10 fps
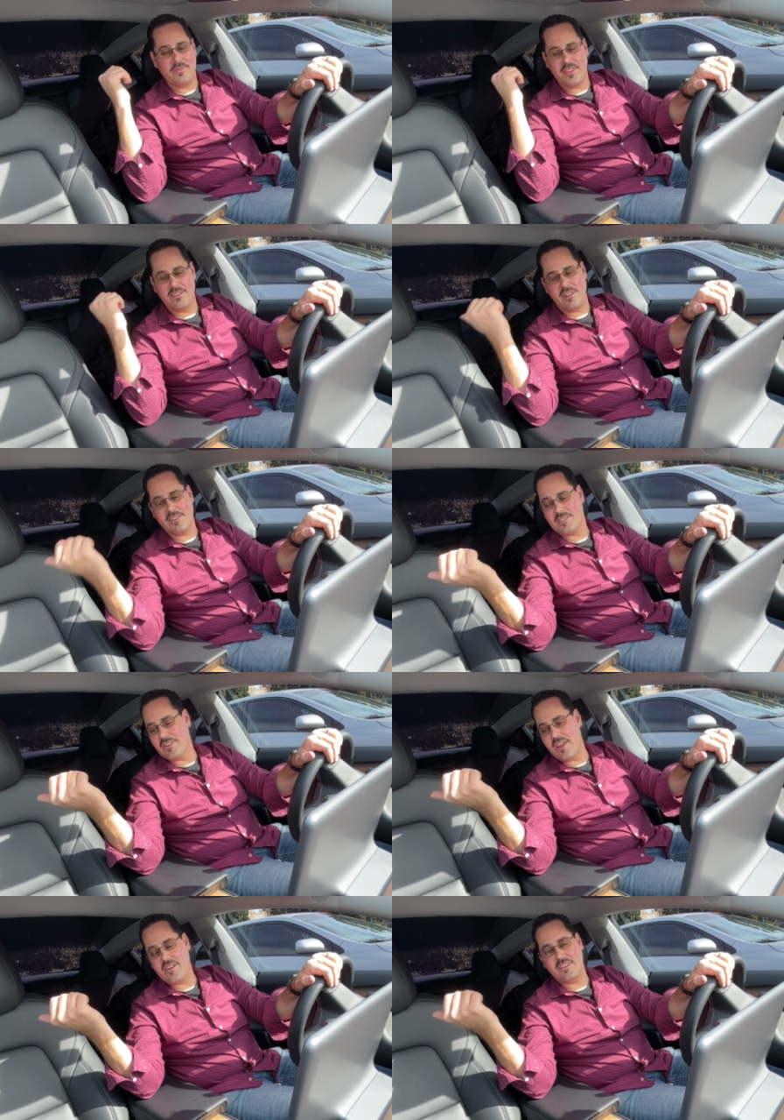You'll also
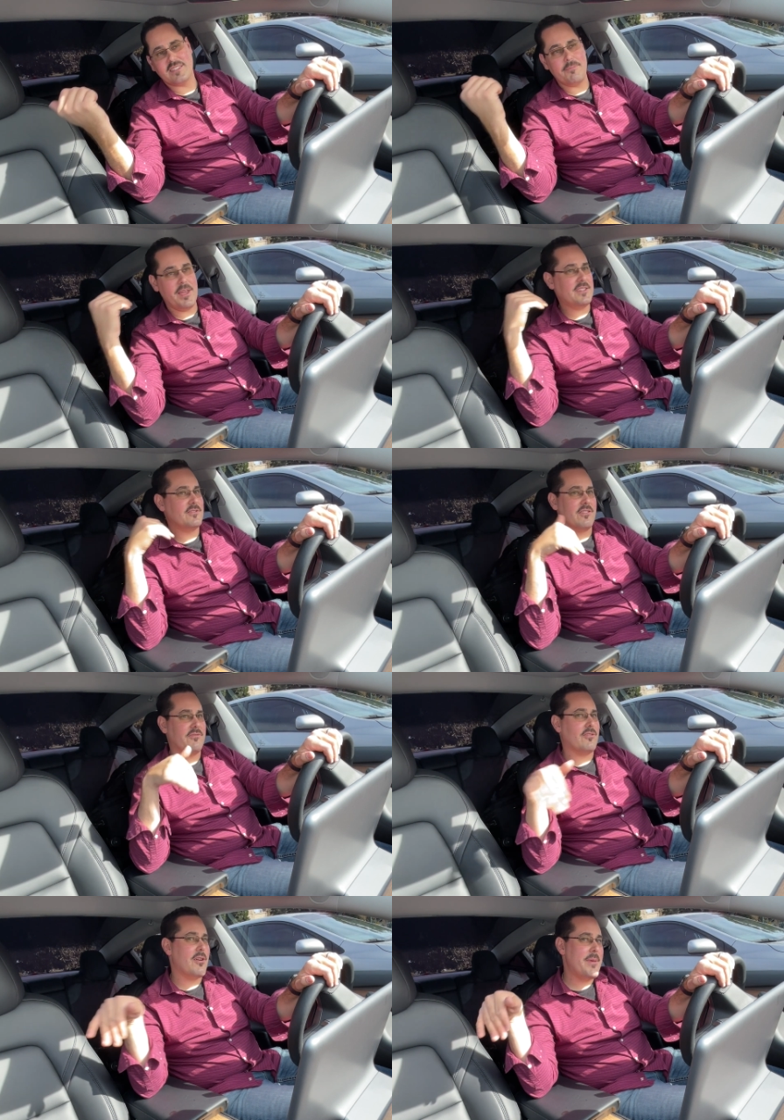notice the Basenor
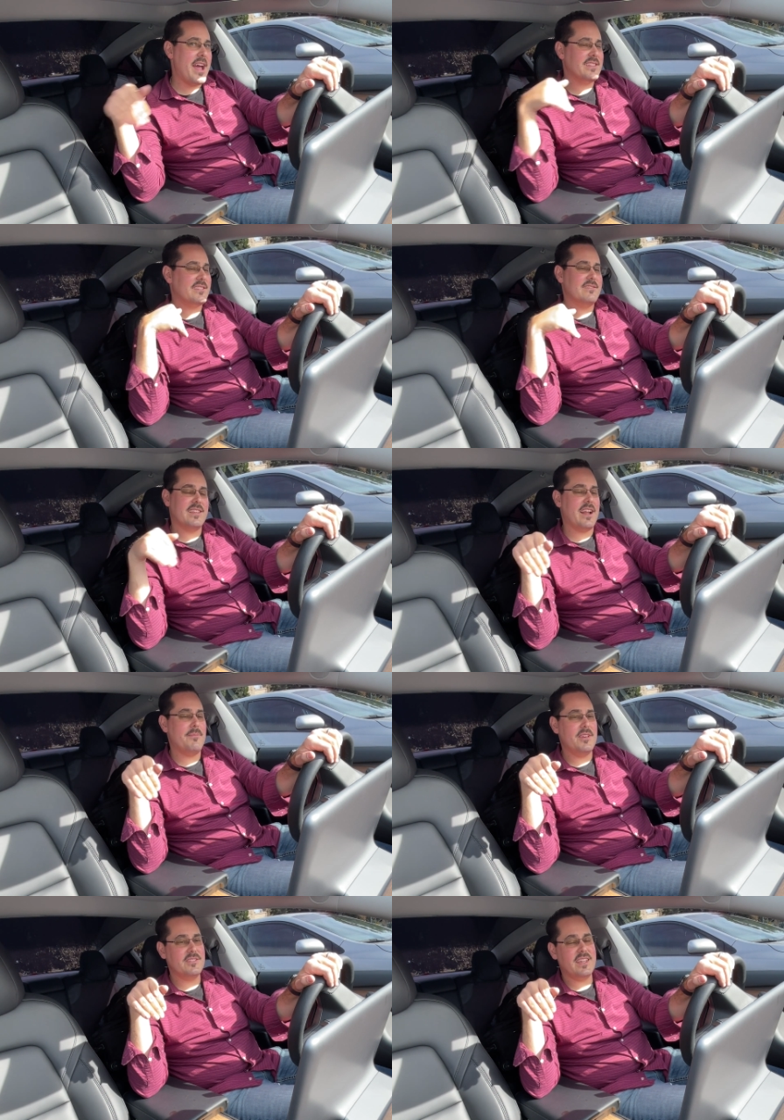floor mats that I'm
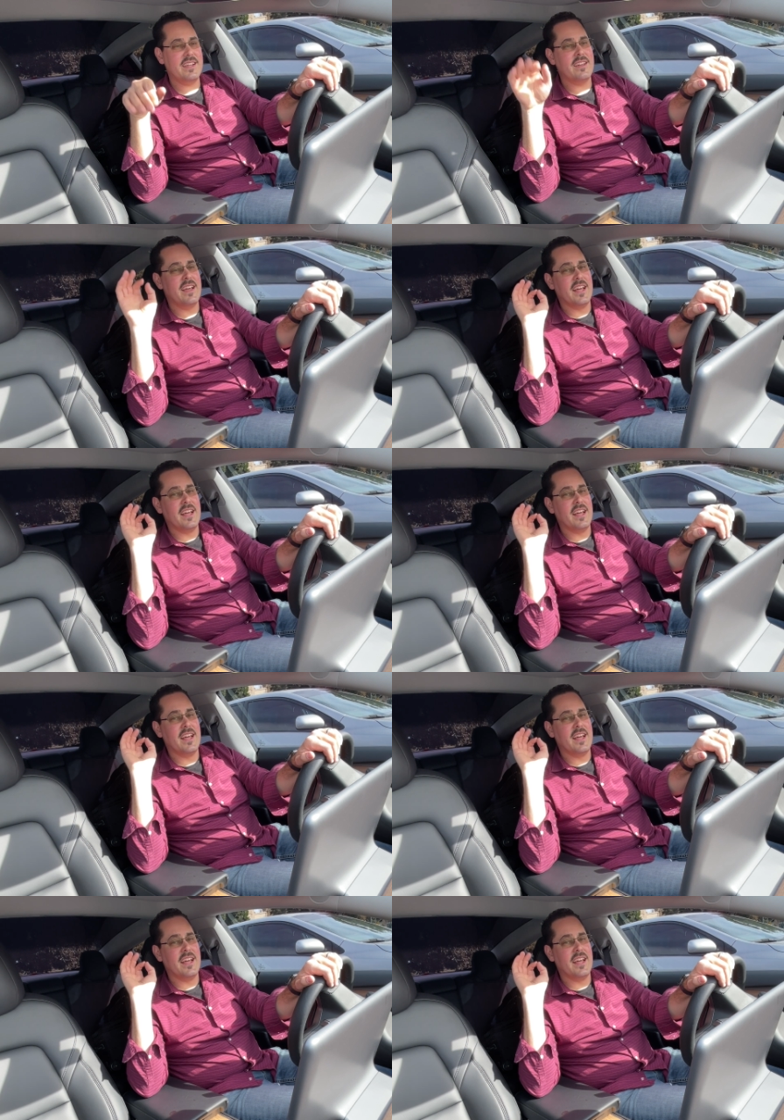using.